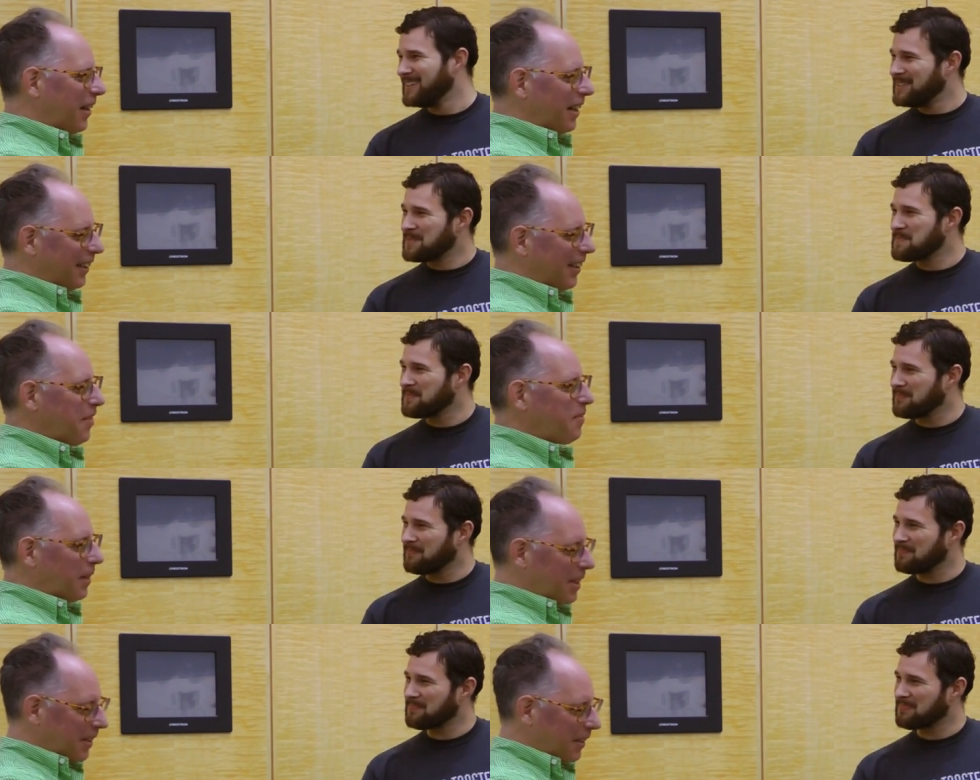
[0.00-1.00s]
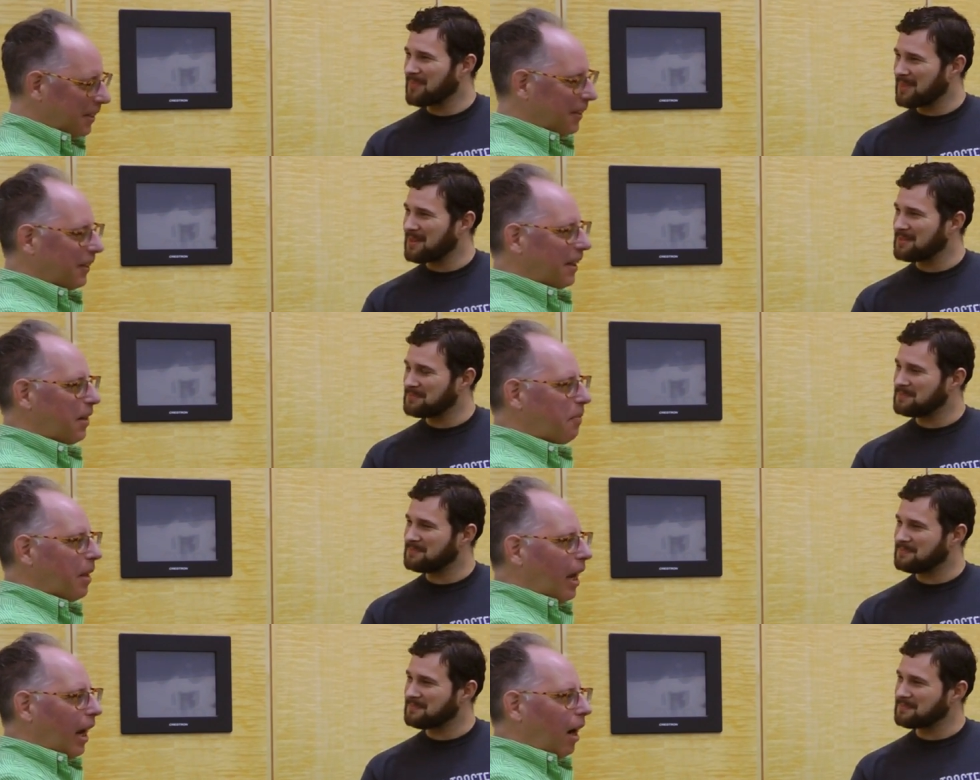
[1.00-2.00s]
Speaker 1: right. That's good. Okay.
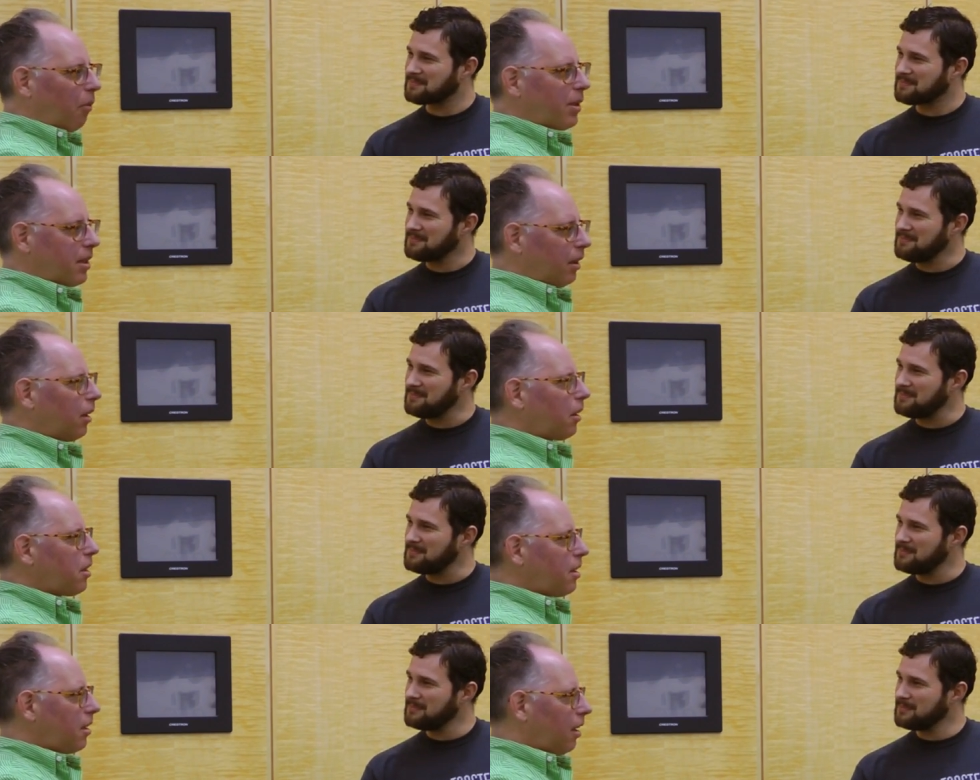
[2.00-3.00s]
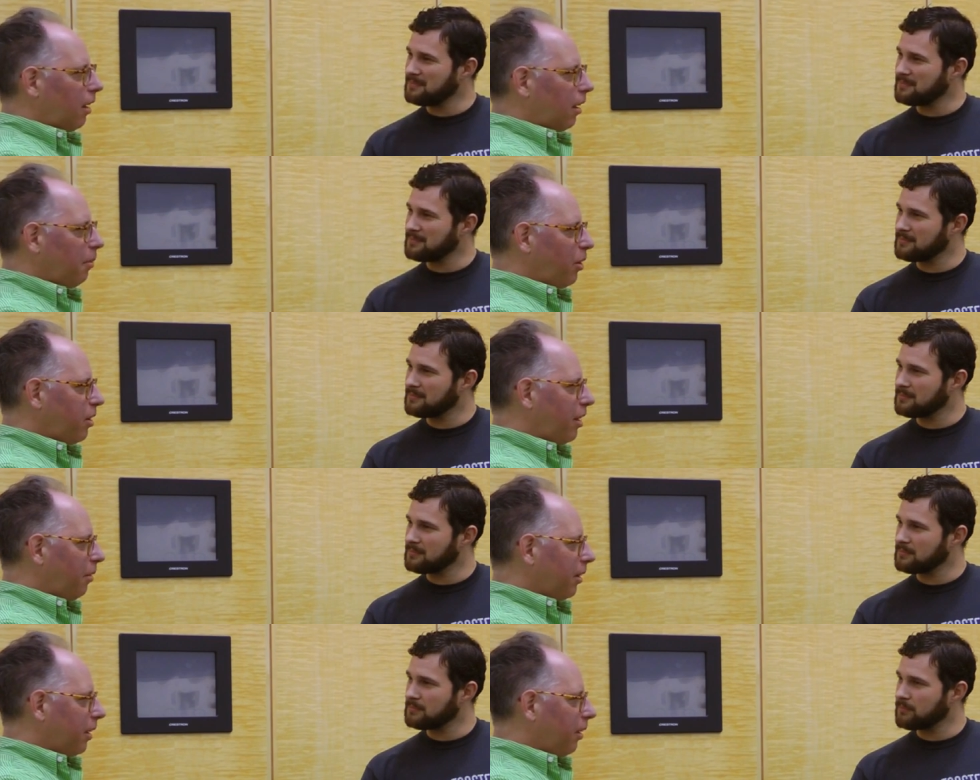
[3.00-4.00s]
What's the largest Commotion
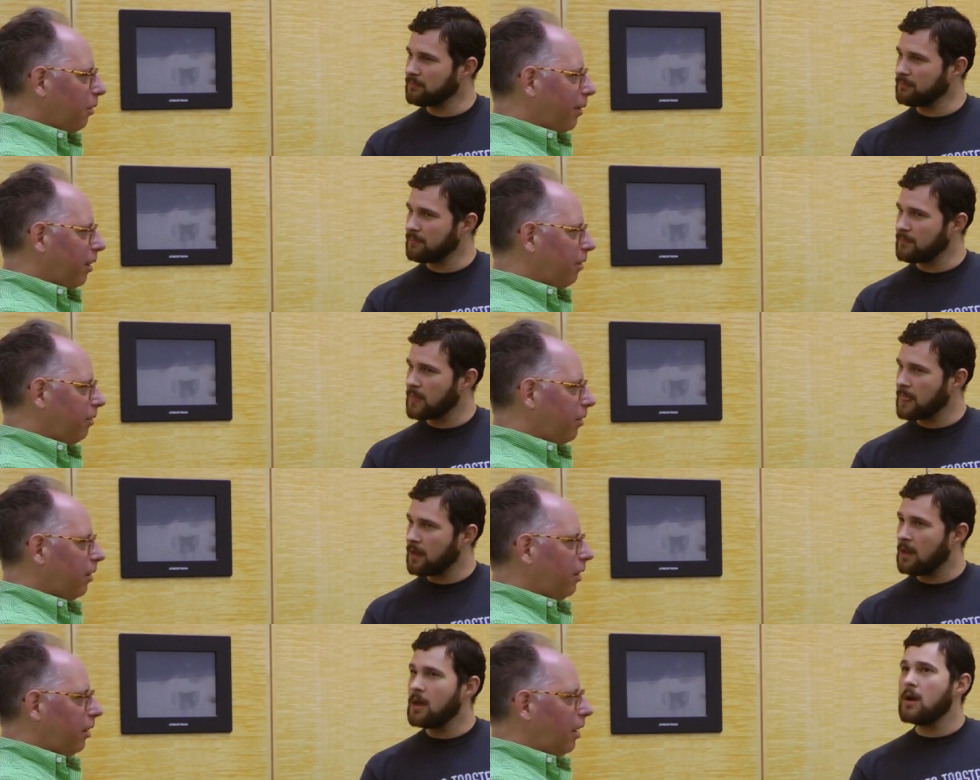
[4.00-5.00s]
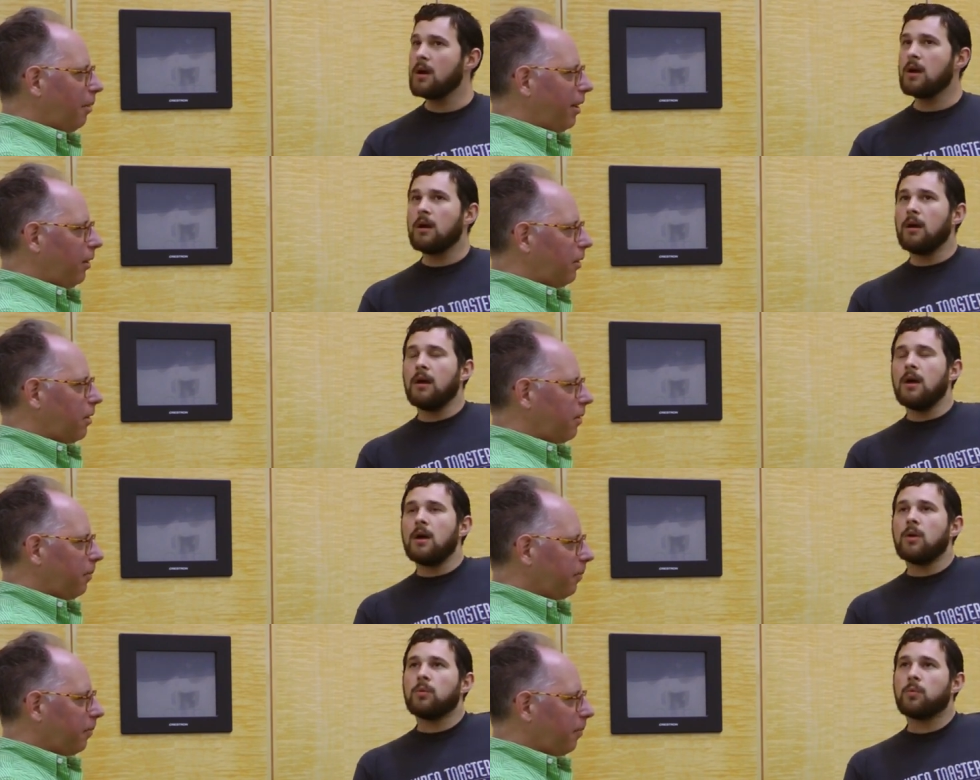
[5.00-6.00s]
network that you're aware of? How many nodes?
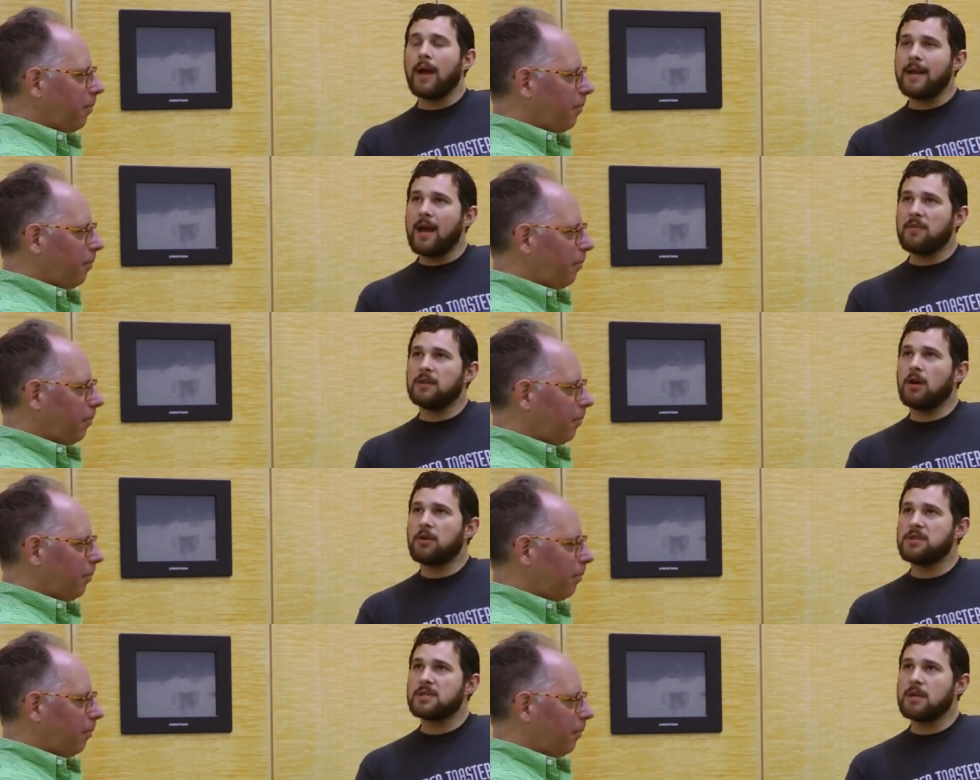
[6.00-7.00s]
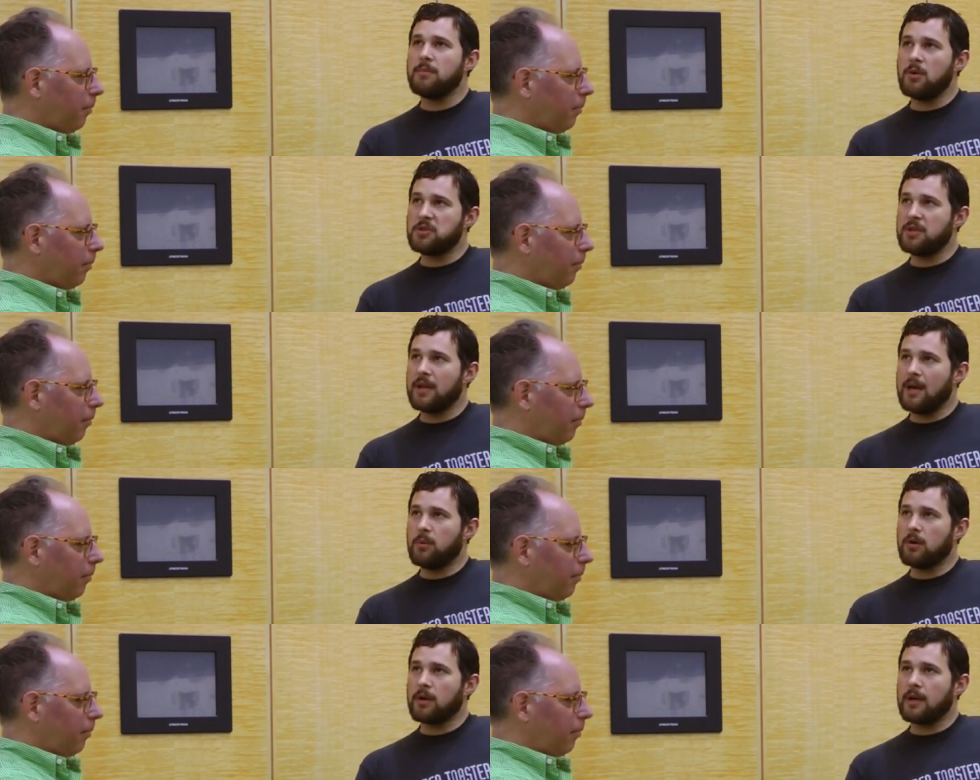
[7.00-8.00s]
Speaker 2: Right now, the largest Commotion
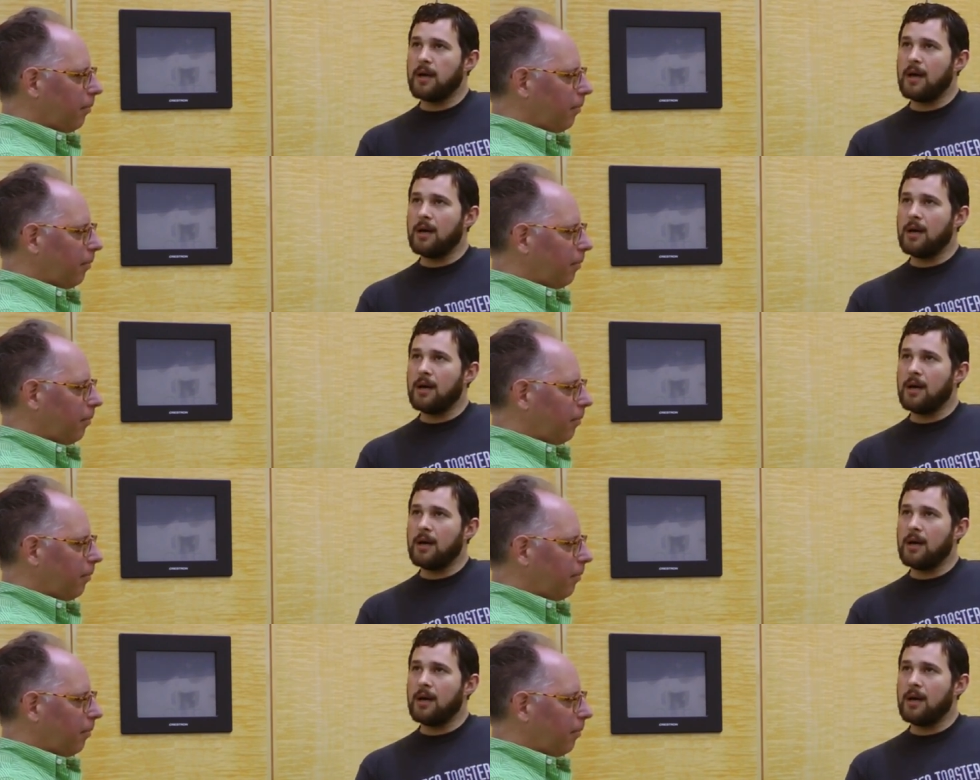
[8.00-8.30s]
network